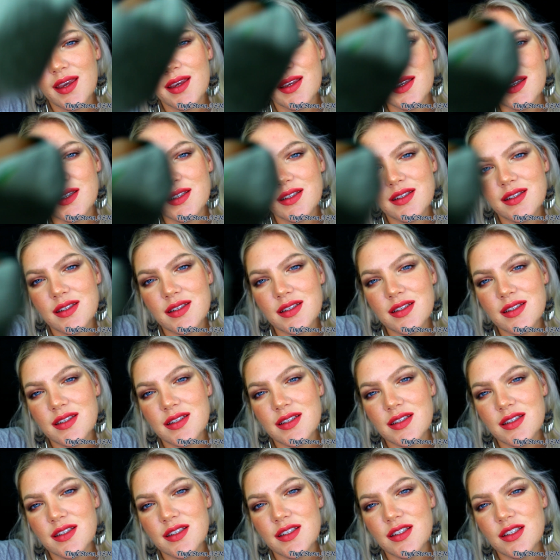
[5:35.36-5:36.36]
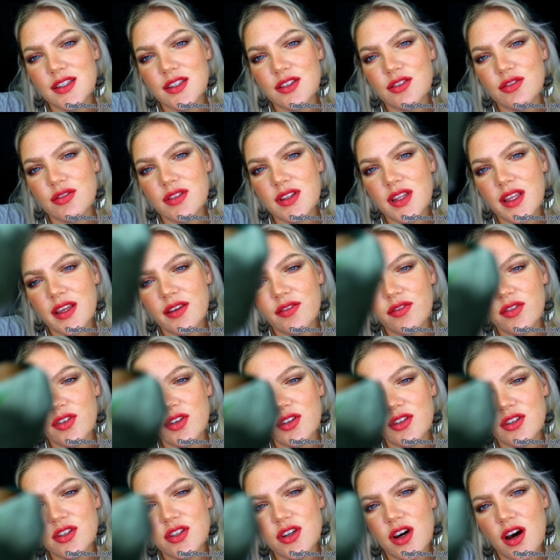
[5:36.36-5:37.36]
and you
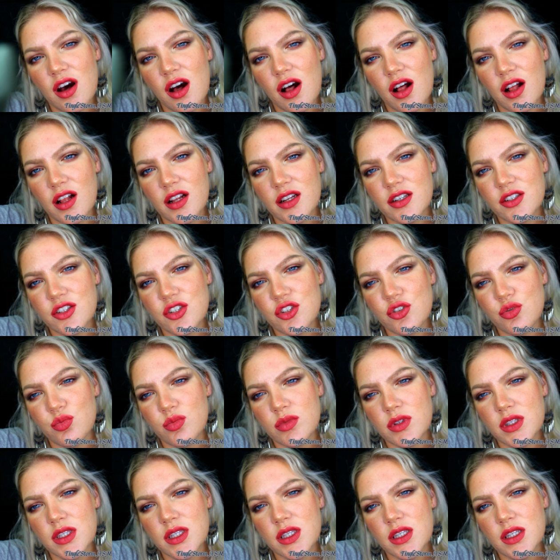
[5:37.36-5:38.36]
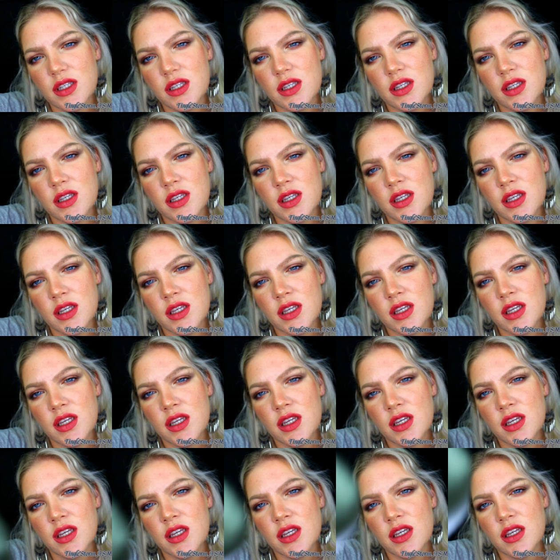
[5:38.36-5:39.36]
never talked to me.
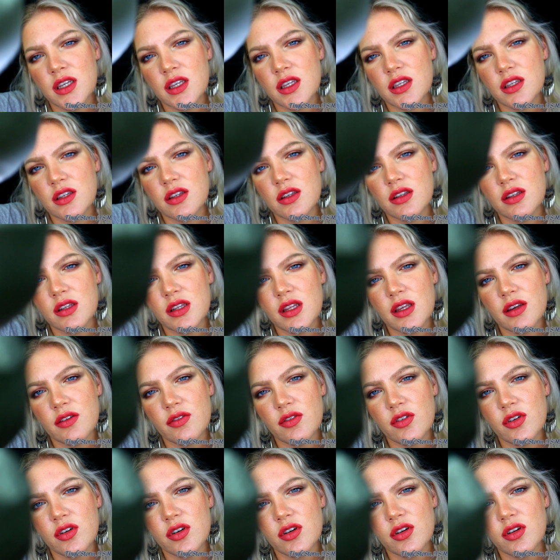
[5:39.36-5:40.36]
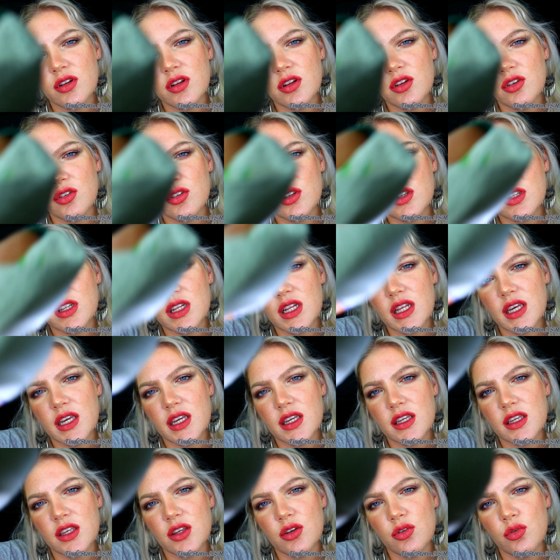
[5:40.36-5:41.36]
You never looked
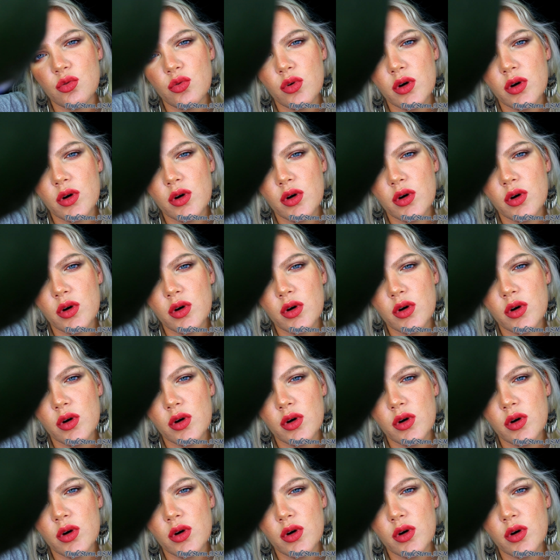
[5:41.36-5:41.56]
like you